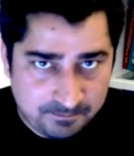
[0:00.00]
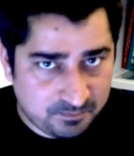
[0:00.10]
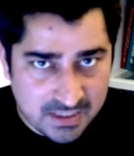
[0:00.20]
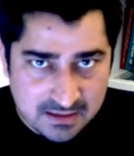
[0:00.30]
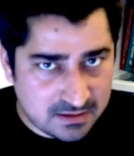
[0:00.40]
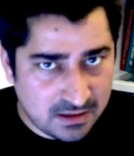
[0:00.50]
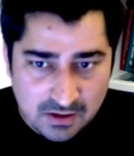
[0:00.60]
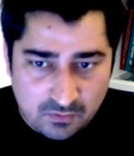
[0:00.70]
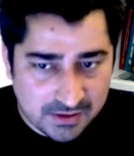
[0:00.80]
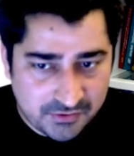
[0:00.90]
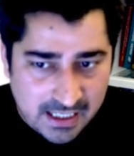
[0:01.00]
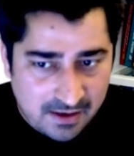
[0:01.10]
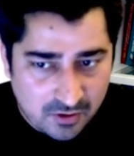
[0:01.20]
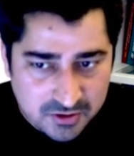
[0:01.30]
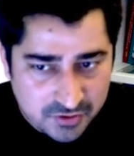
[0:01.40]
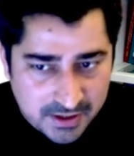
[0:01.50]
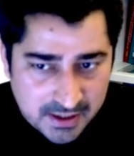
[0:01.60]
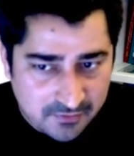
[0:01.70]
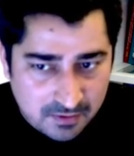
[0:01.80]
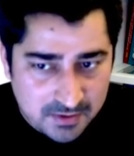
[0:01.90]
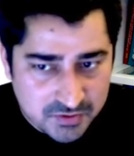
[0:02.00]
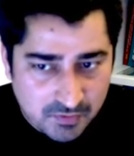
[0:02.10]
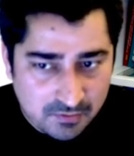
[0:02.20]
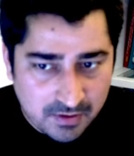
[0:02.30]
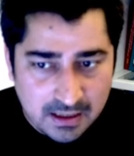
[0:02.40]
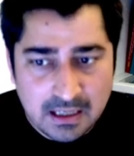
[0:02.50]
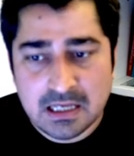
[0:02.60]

Yes, 13 I have also created from list 11.